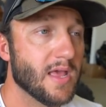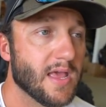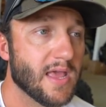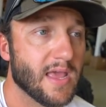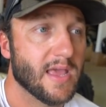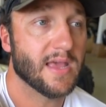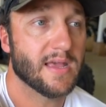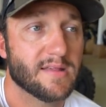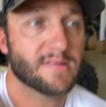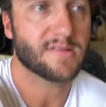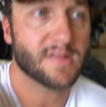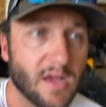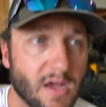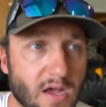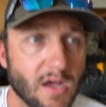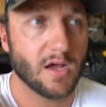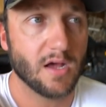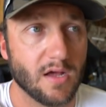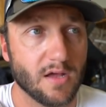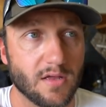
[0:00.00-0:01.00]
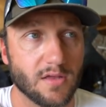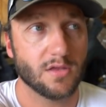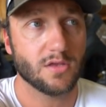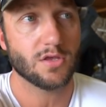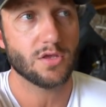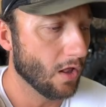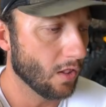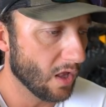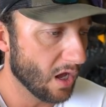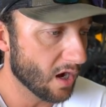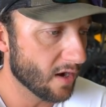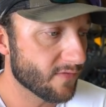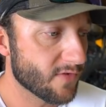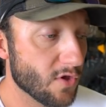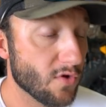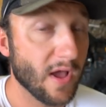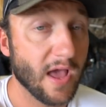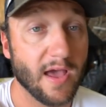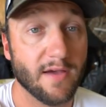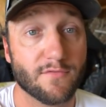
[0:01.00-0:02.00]
is a lot of
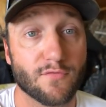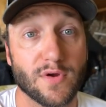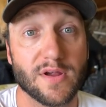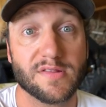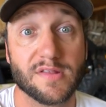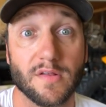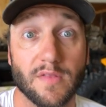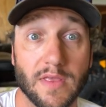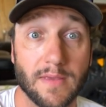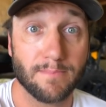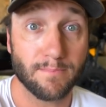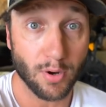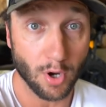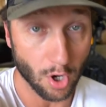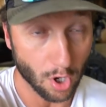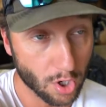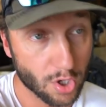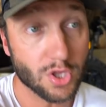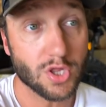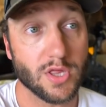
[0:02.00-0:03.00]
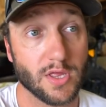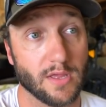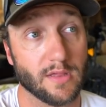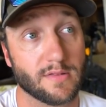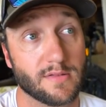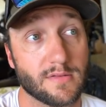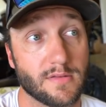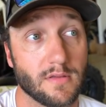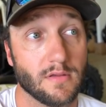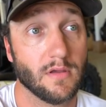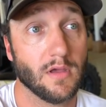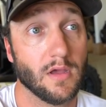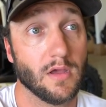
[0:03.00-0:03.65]
you have recently purchased